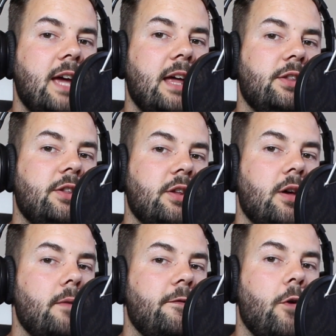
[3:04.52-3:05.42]
Death
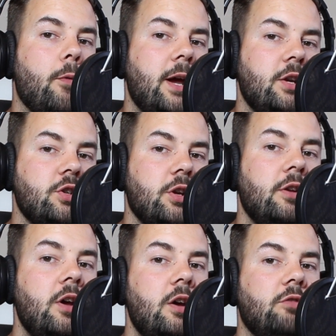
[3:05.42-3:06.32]

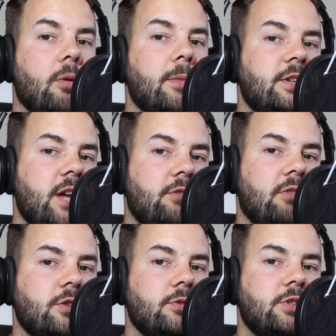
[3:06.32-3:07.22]
formation from the Death
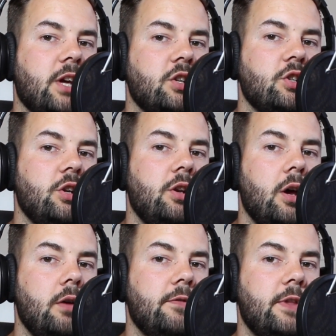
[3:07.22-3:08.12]
Rattle section
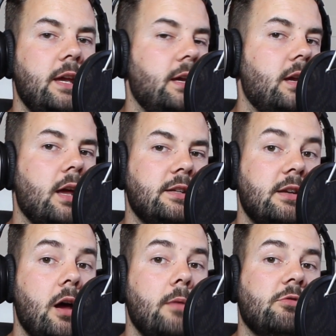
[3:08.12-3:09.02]
of the
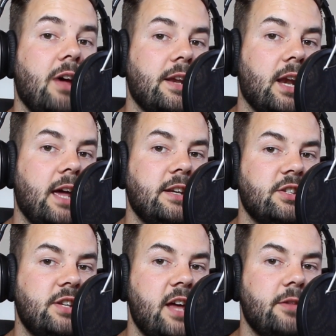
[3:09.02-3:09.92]
Grand
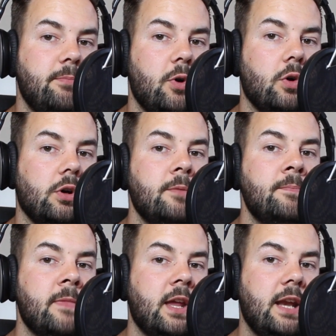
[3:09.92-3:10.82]
Alliance Death book.
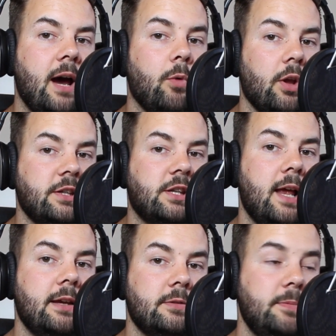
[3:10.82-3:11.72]
Now what this
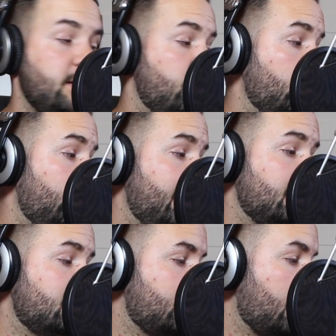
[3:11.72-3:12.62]
lets me do is